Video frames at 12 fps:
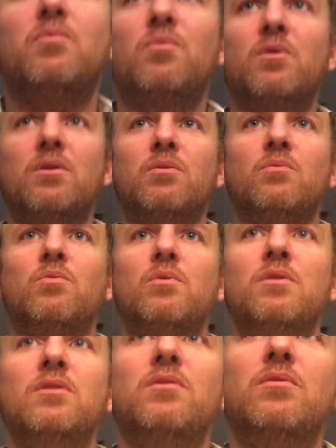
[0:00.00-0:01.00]
want to
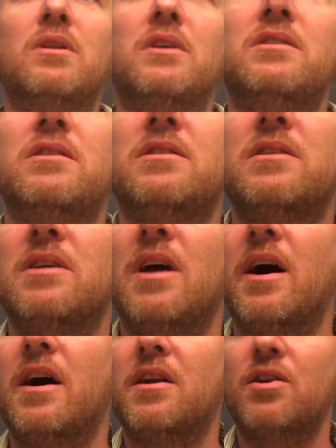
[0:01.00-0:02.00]
warn you, this is
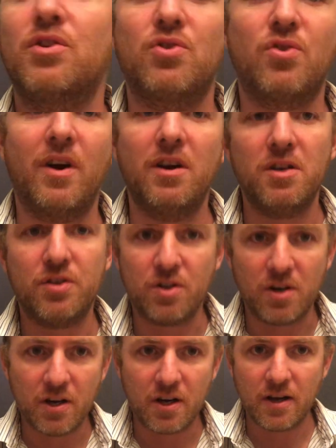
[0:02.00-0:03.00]
not a great
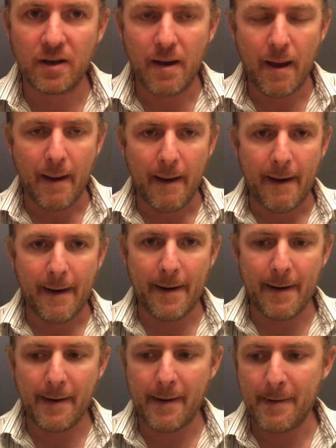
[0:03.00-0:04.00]
trick.
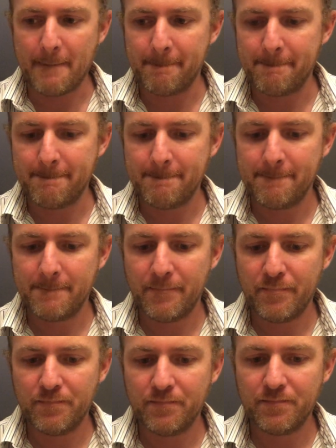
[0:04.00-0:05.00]
Um,
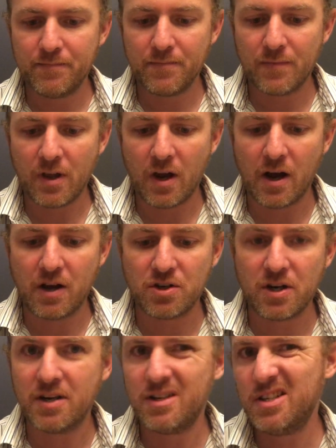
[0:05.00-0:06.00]
I
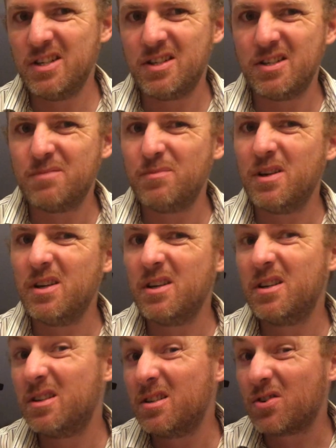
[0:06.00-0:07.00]
try to teach as many
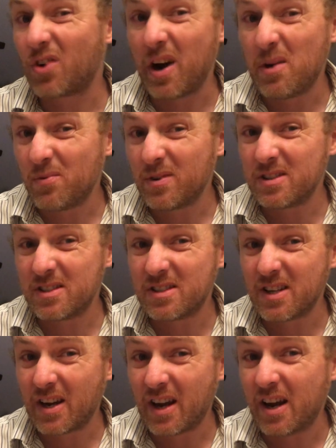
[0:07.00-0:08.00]
great ones as
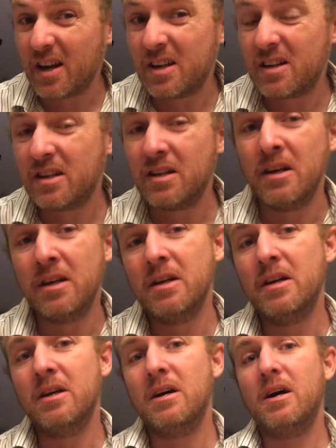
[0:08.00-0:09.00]
I can.
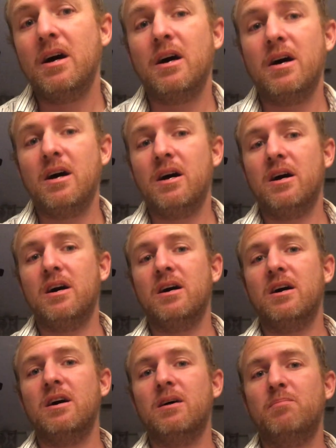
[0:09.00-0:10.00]

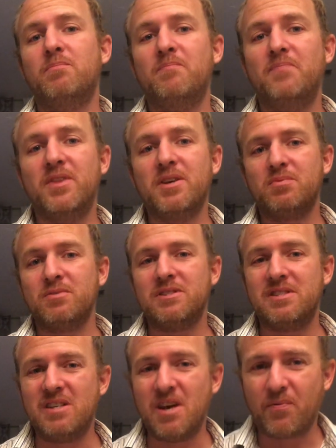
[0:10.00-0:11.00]
Uh, this one's
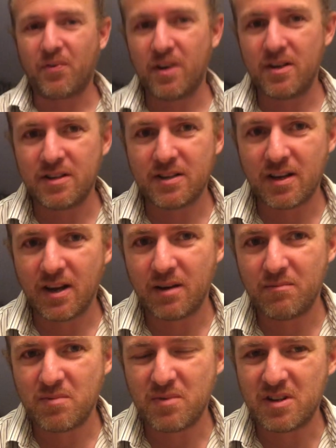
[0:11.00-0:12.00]
different,
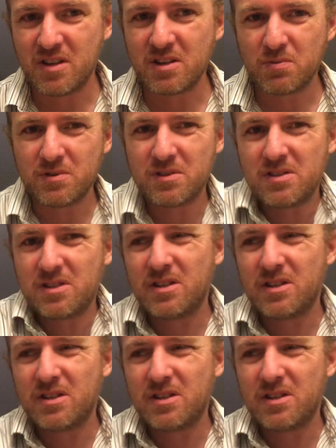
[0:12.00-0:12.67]
but this one